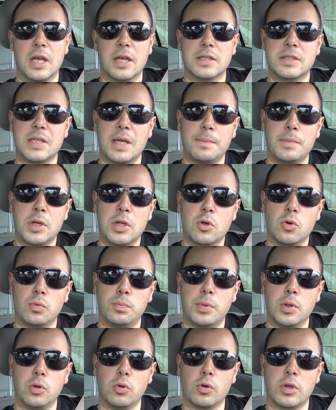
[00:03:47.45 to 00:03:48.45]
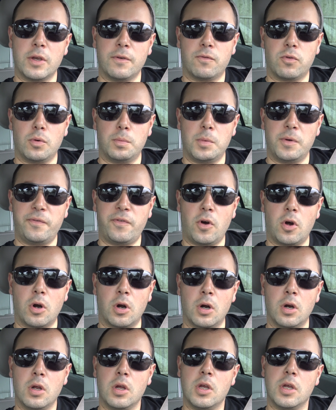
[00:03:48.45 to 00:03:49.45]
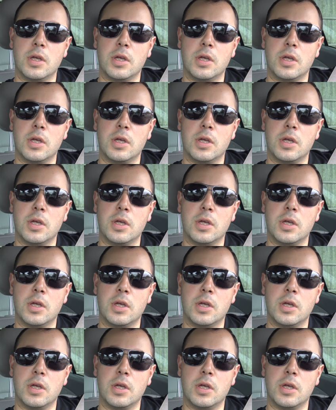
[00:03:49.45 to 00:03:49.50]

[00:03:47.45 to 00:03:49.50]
Somebody could be looking from afar,